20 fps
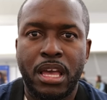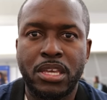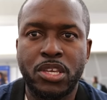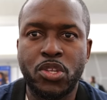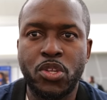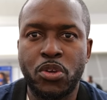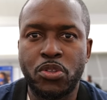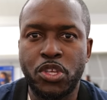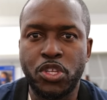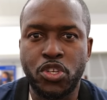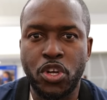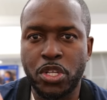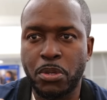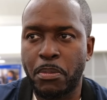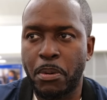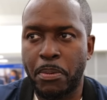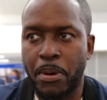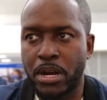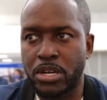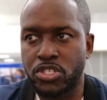You know, they talked
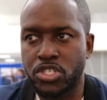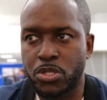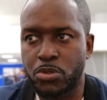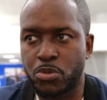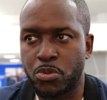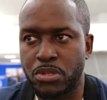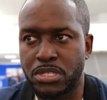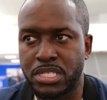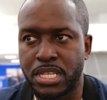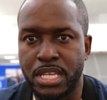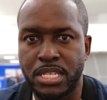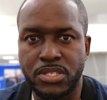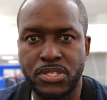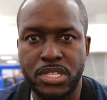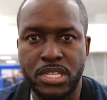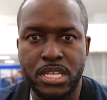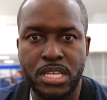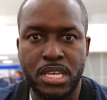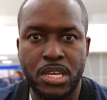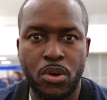about partnerships with
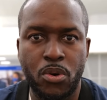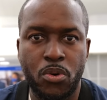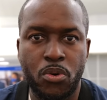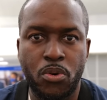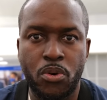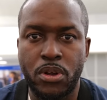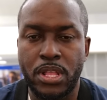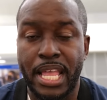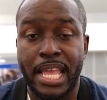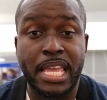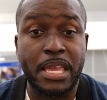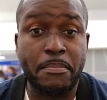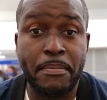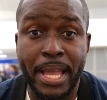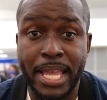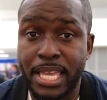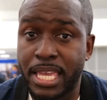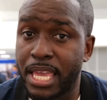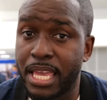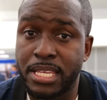Disney, or like in
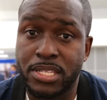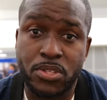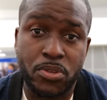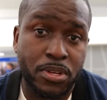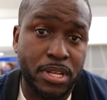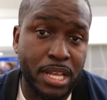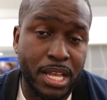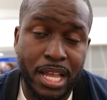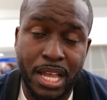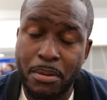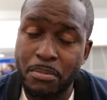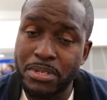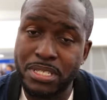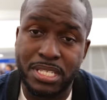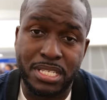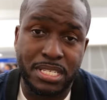my case, look, I'm a